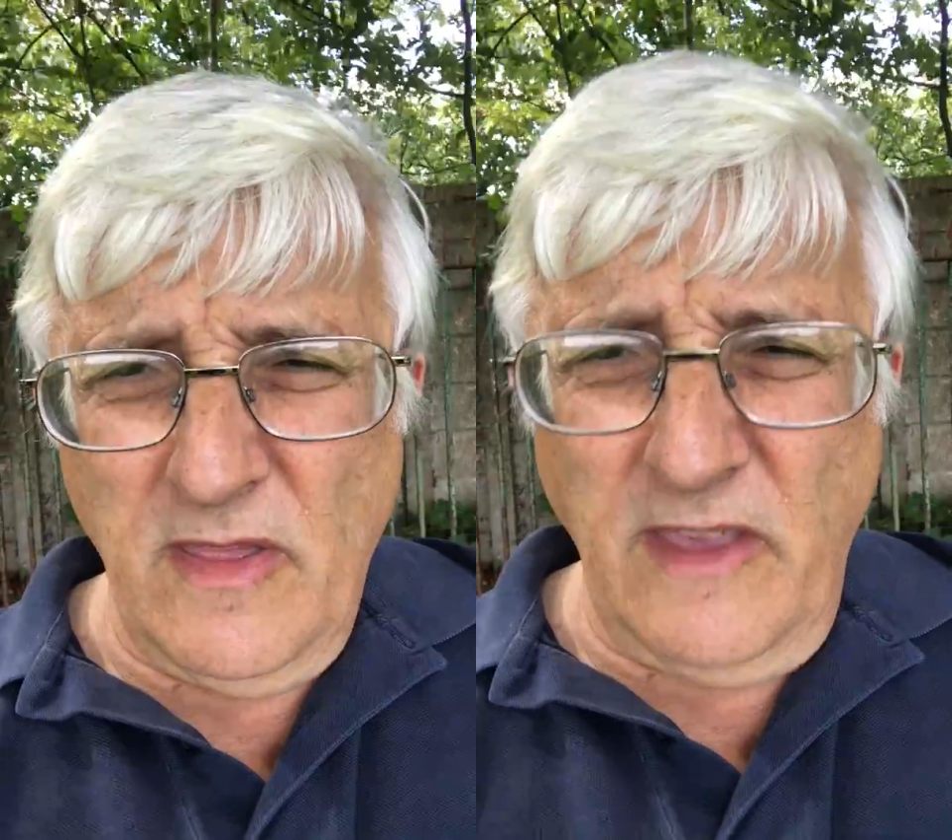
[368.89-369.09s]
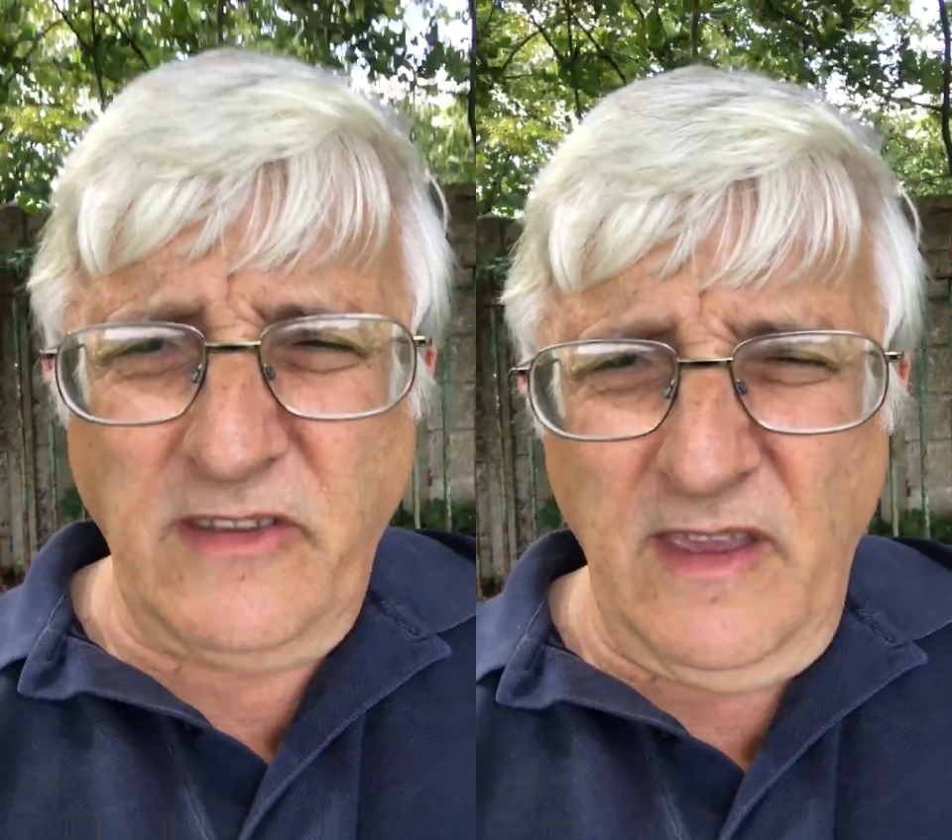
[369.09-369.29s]

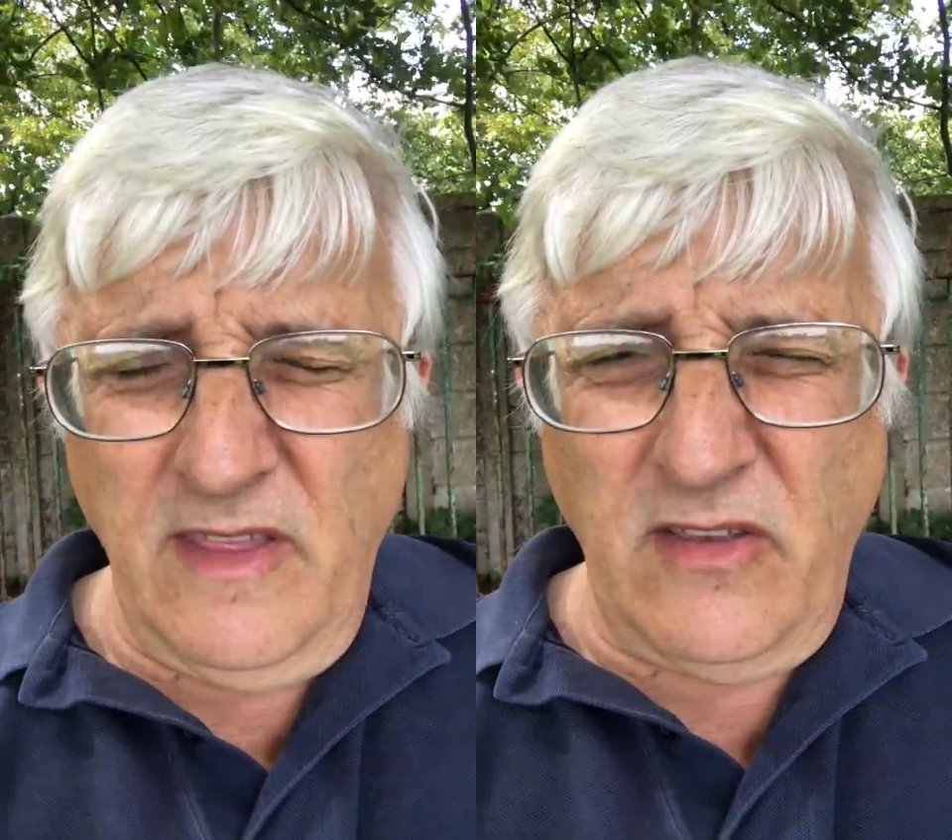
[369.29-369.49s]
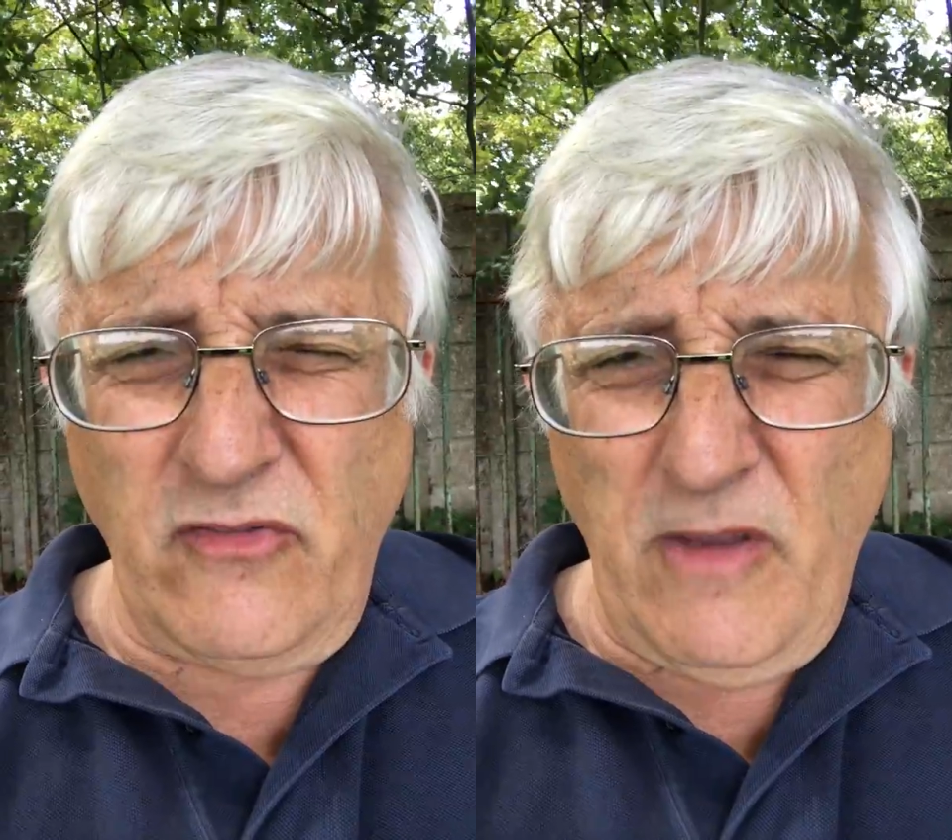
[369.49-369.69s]
let's say
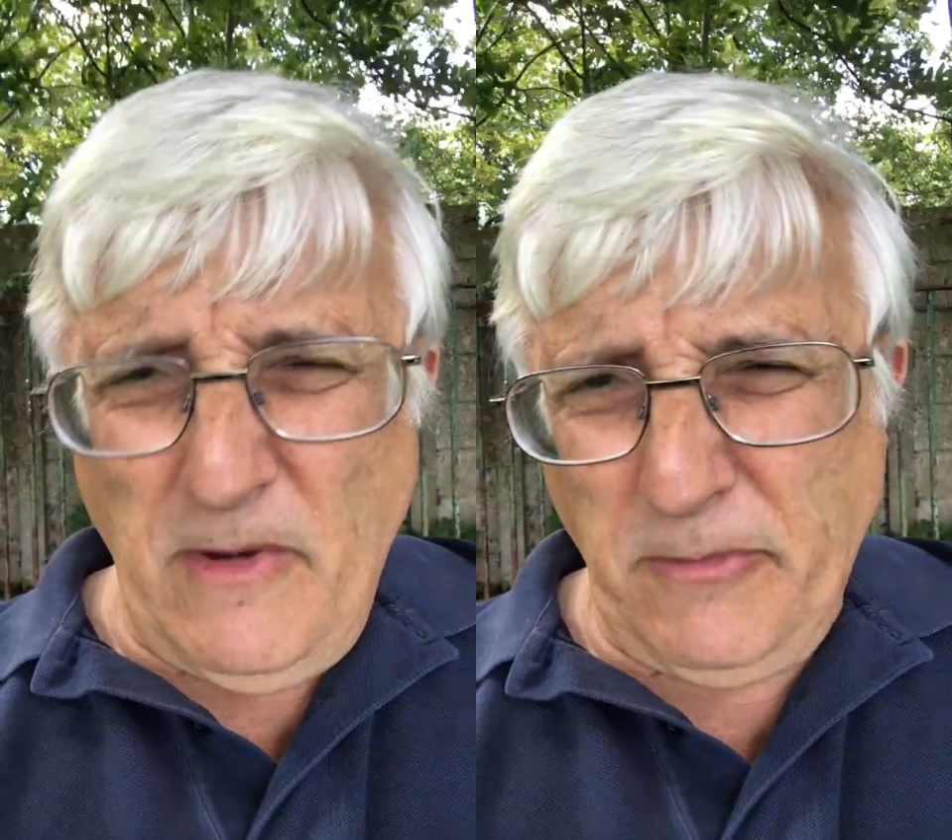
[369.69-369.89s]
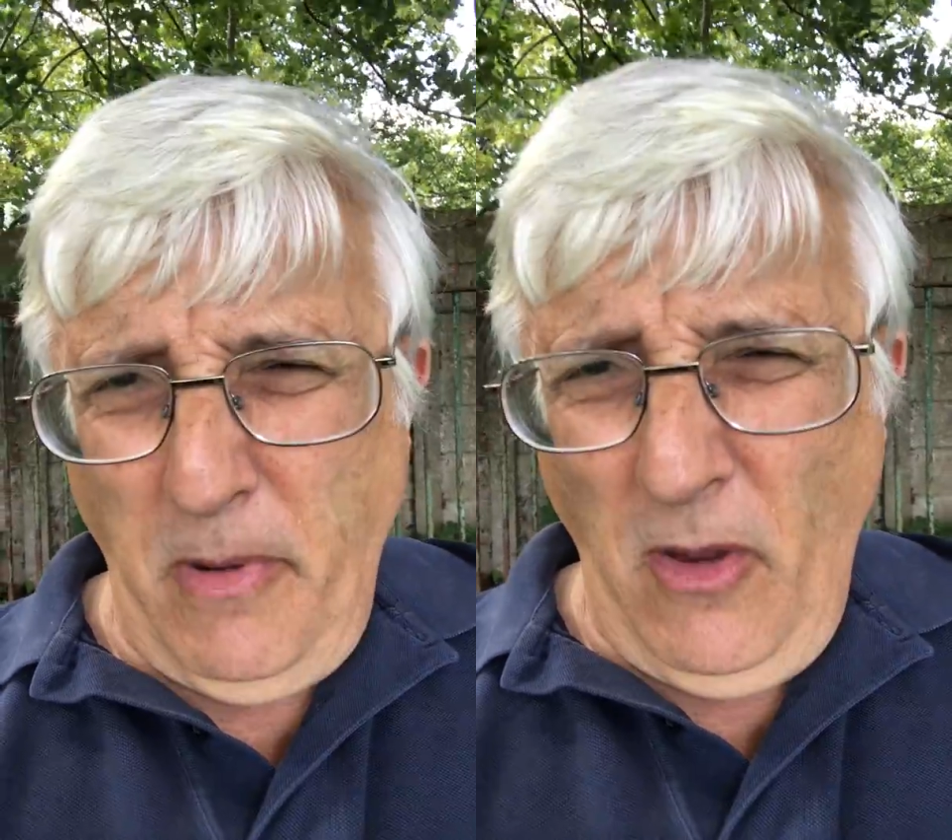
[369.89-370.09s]
this is very
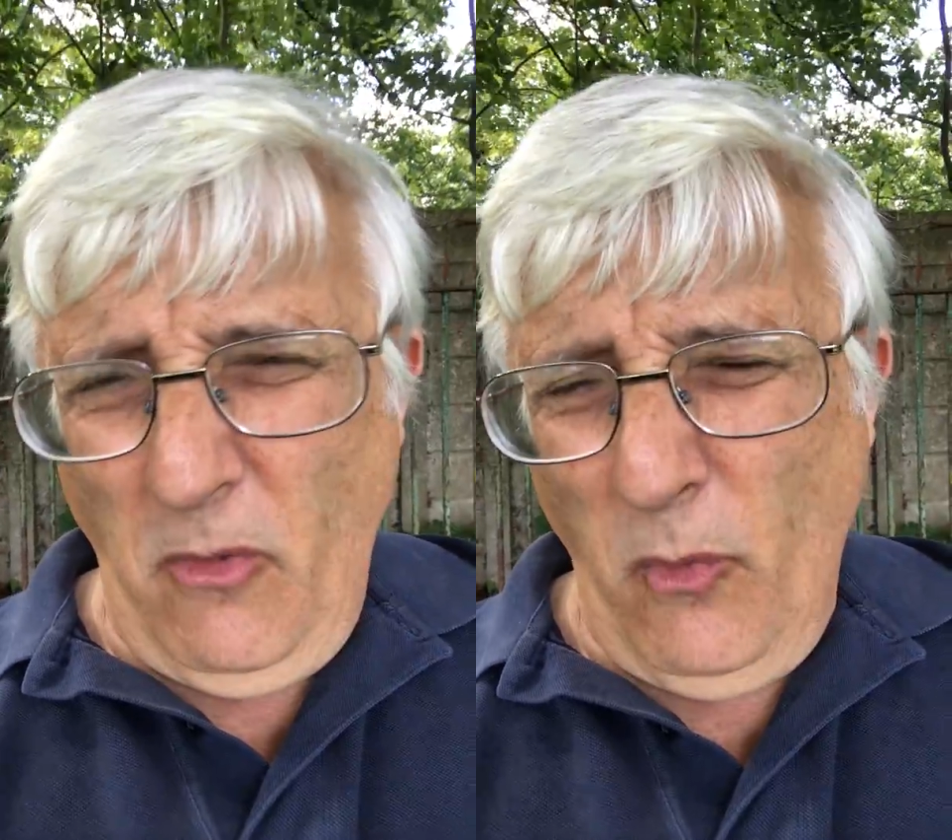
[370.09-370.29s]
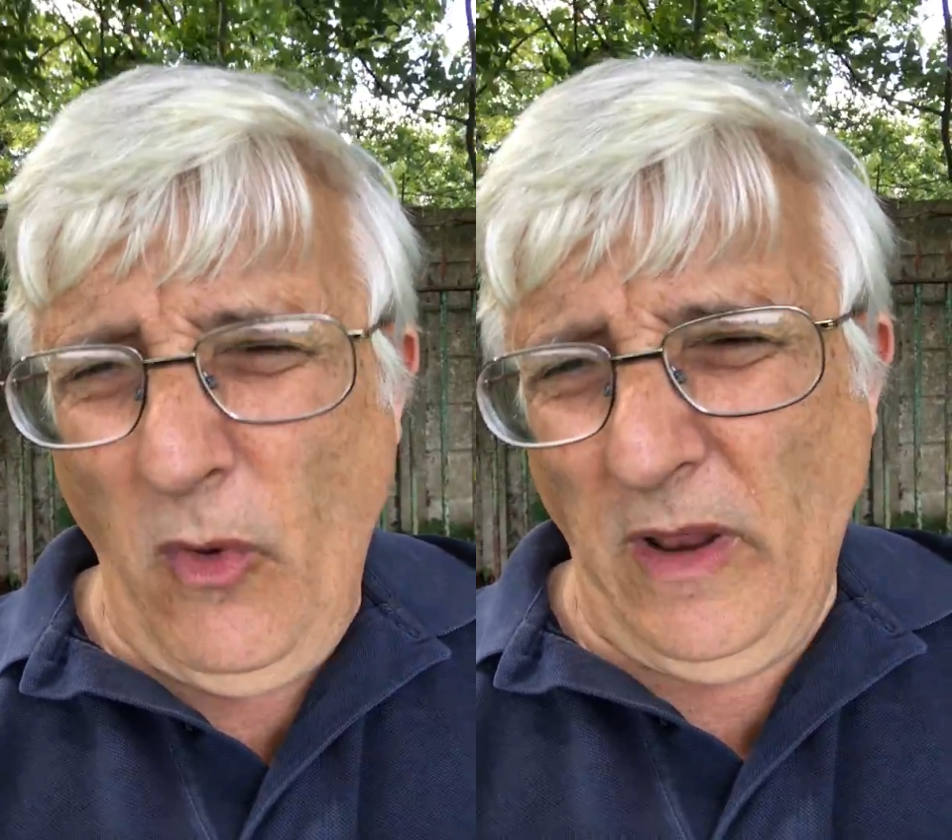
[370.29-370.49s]
much
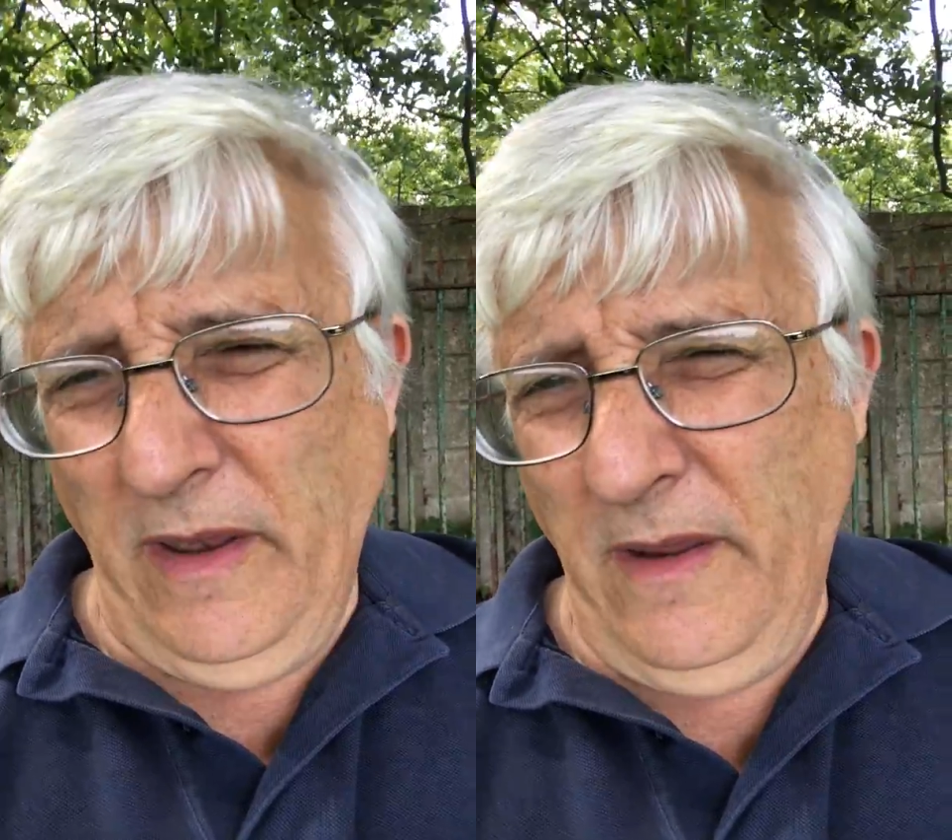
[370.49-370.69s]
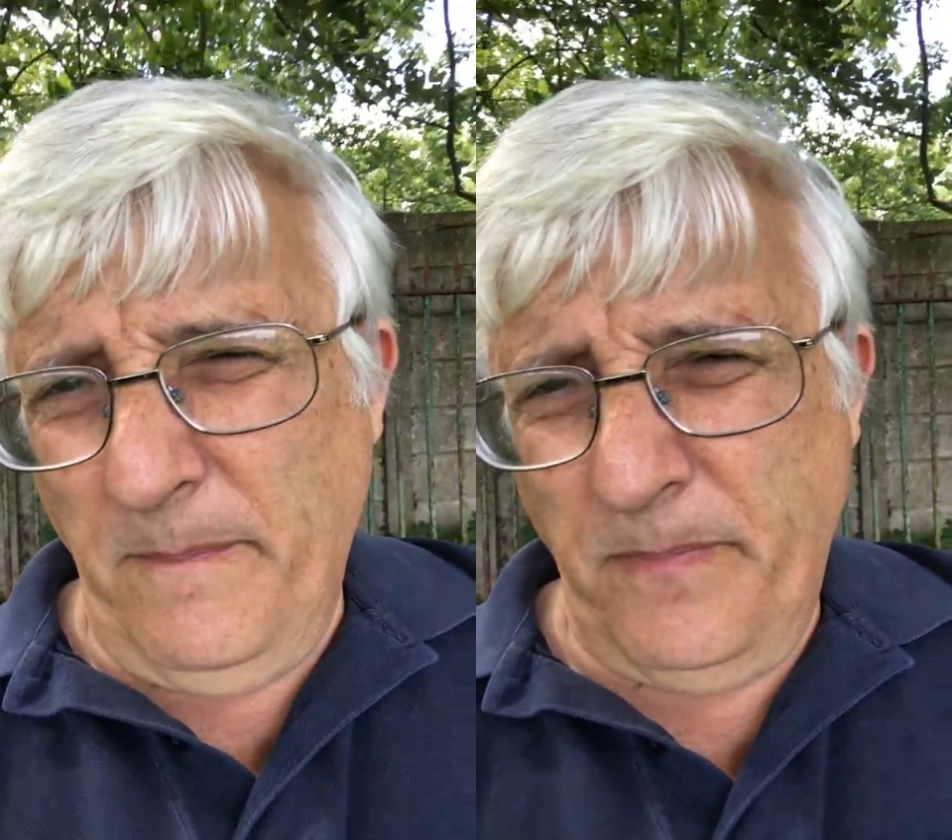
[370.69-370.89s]
part one.